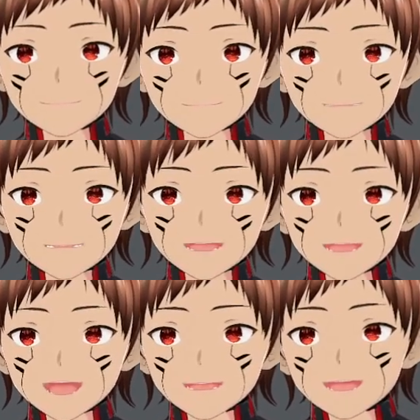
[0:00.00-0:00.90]
Trying to
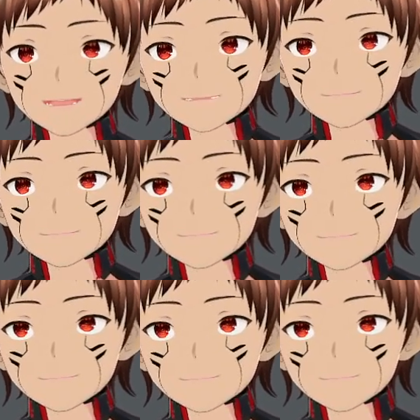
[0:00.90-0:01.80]
find them.
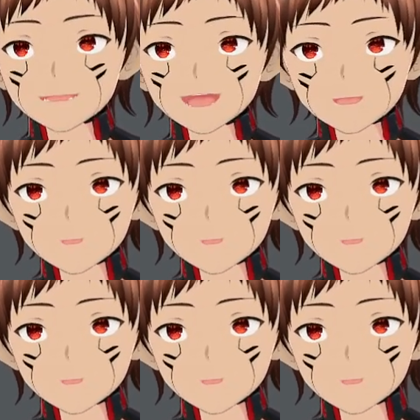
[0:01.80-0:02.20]
Are you a